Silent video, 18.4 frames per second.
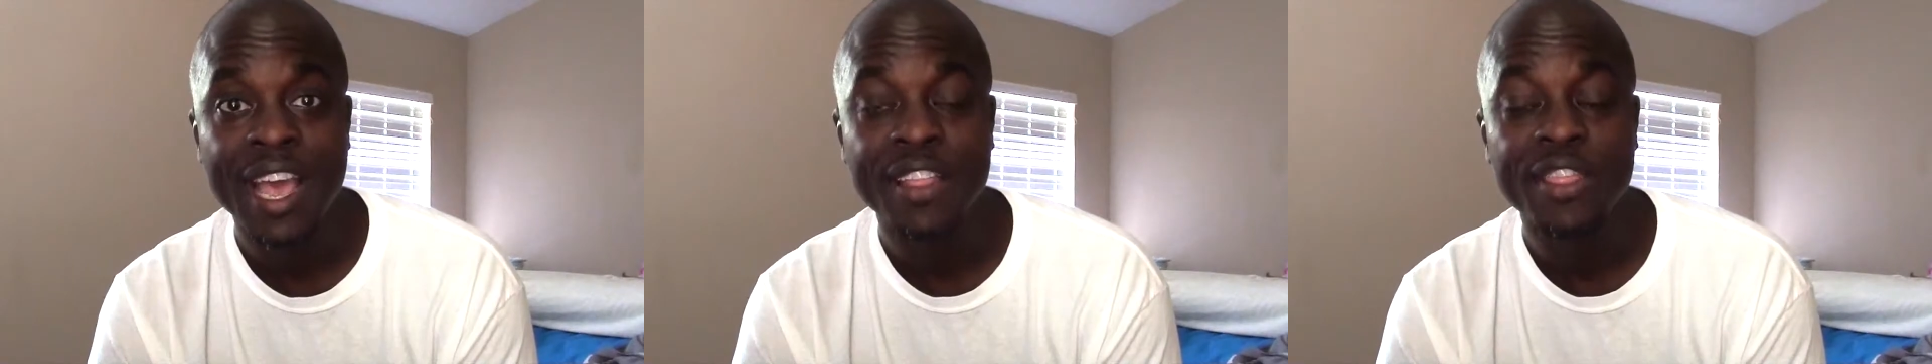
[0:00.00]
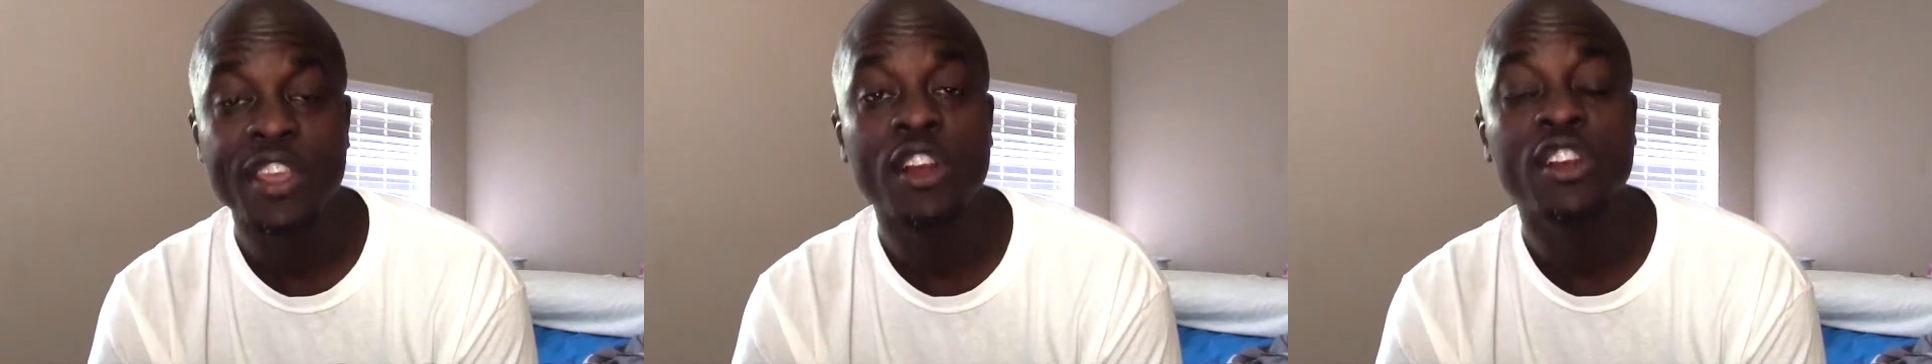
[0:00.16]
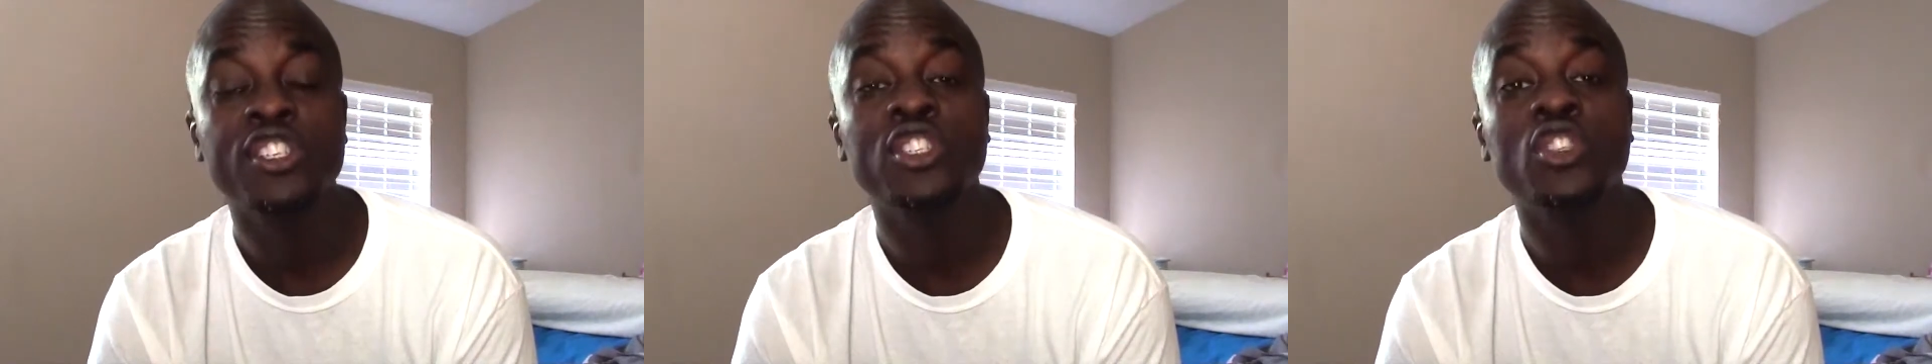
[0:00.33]

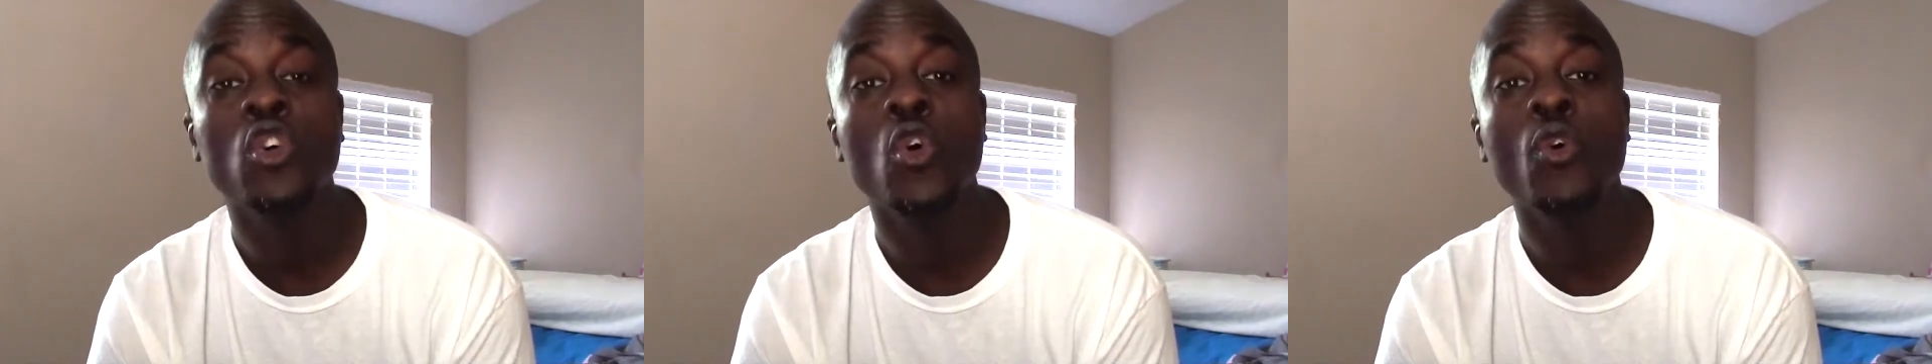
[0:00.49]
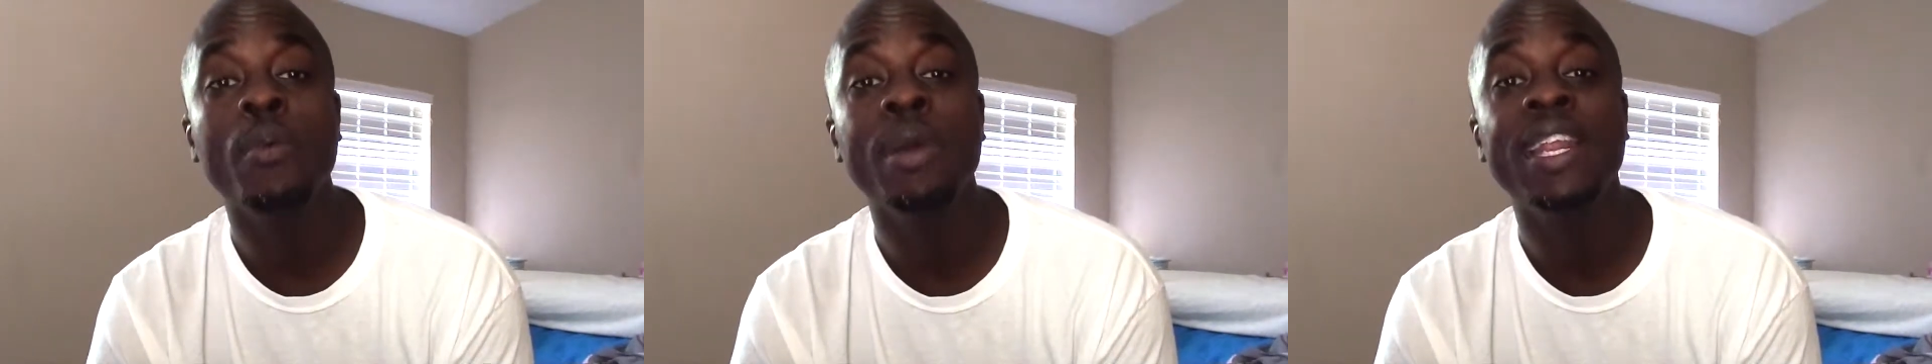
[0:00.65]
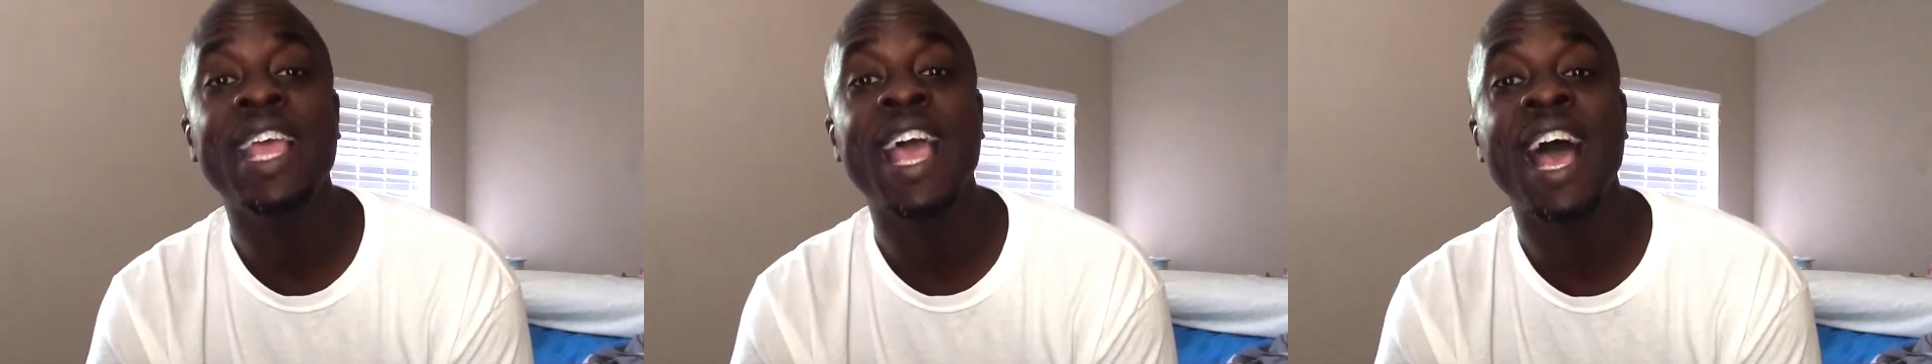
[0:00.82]
There are so
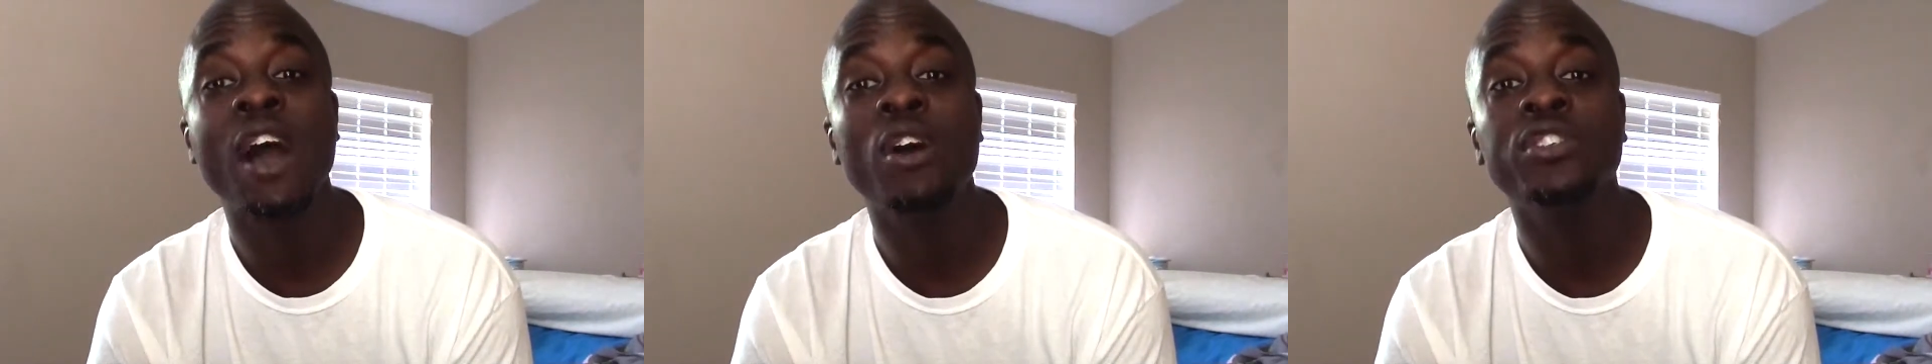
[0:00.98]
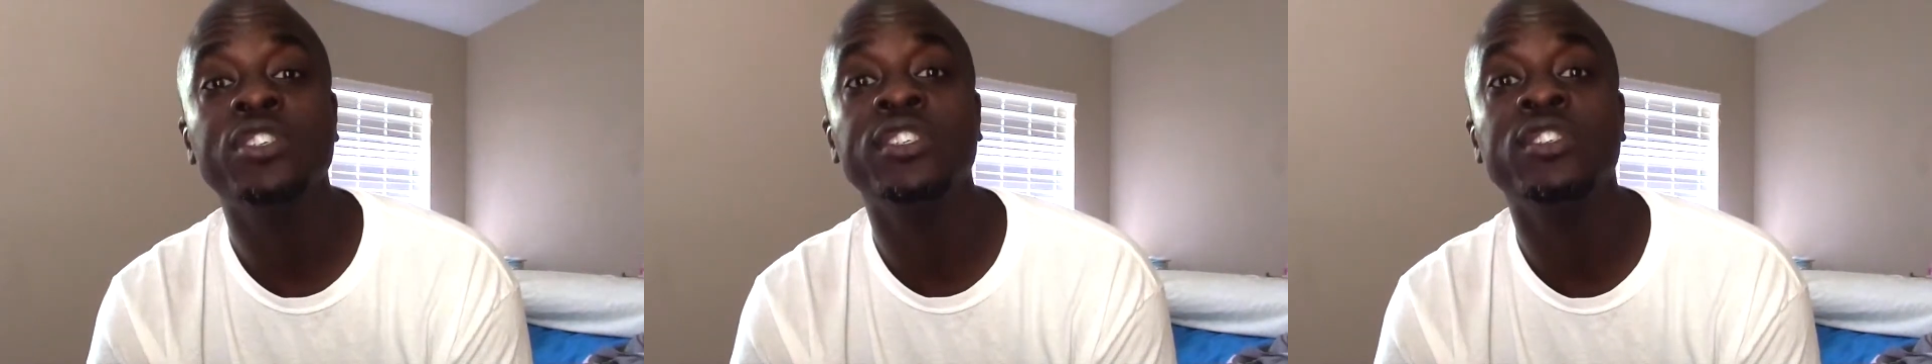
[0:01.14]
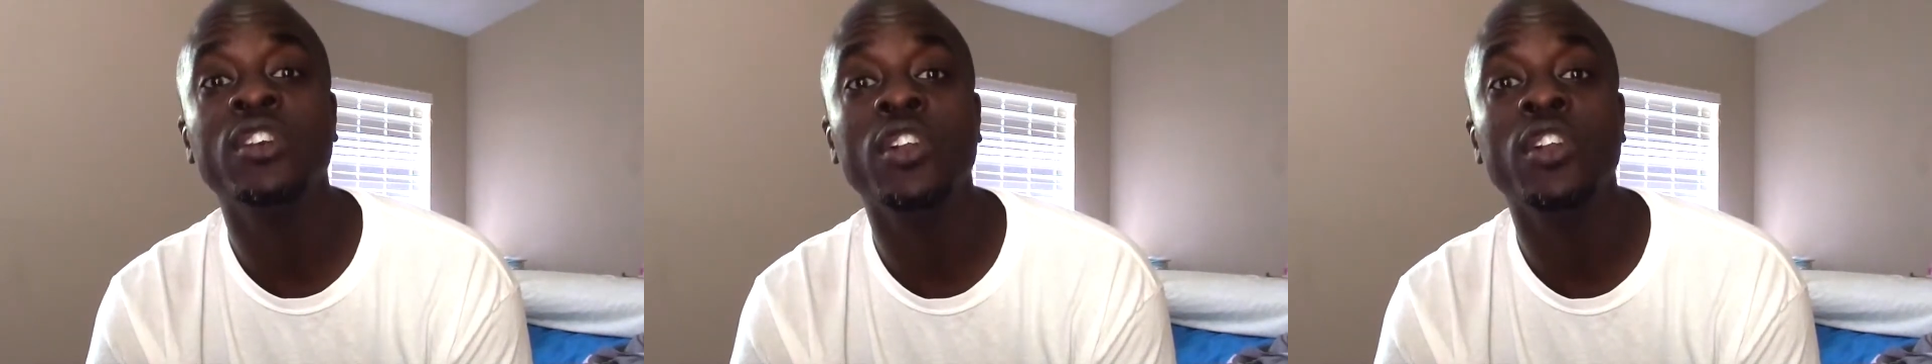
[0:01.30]
many houses